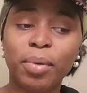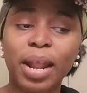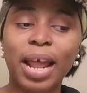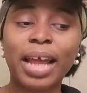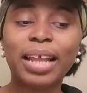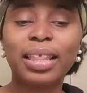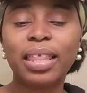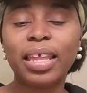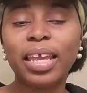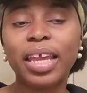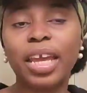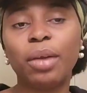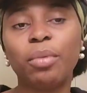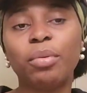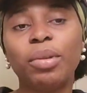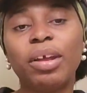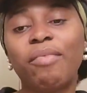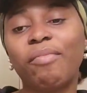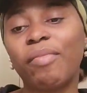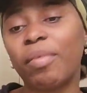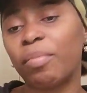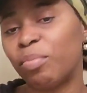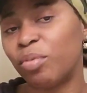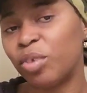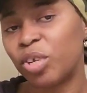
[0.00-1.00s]
but I think he would
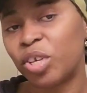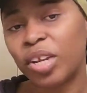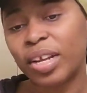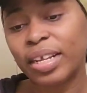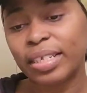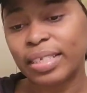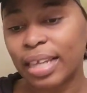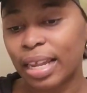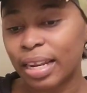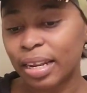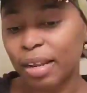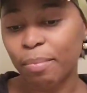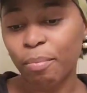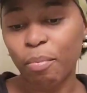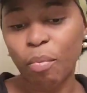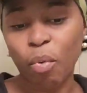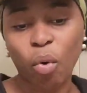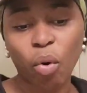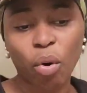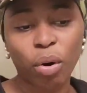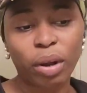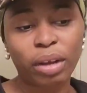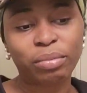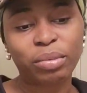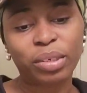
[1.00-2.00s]
have appreciated it
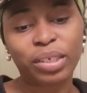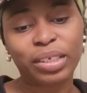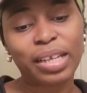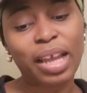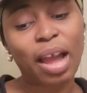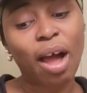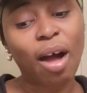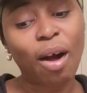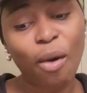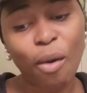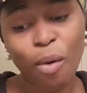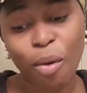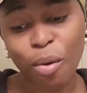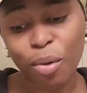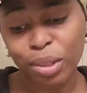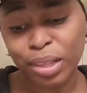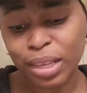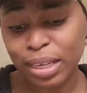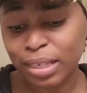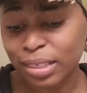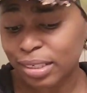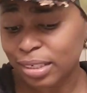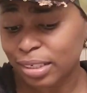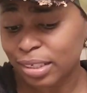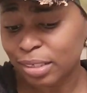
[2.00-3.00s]
more if she said, oh,
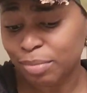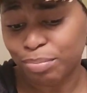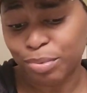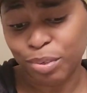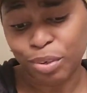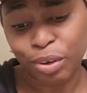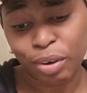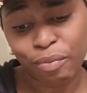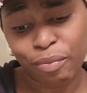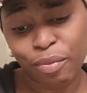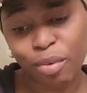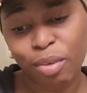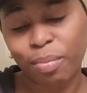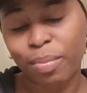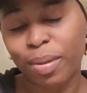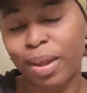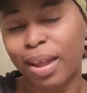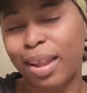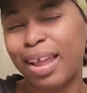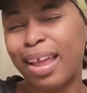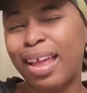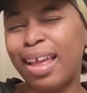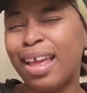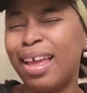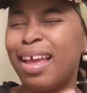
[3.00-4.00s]
this is beautiful,
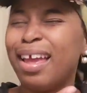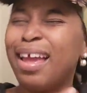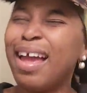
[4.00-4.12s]
but